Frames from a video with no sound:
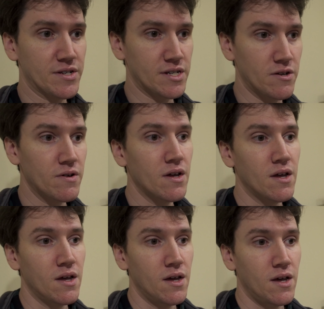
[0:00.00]
So
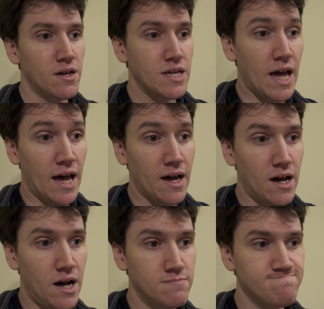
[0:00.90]
yeah,
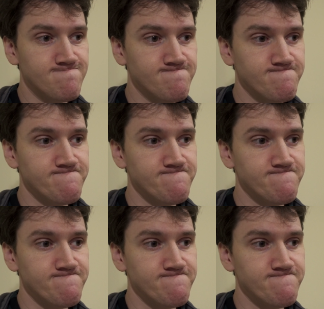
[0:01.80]
um,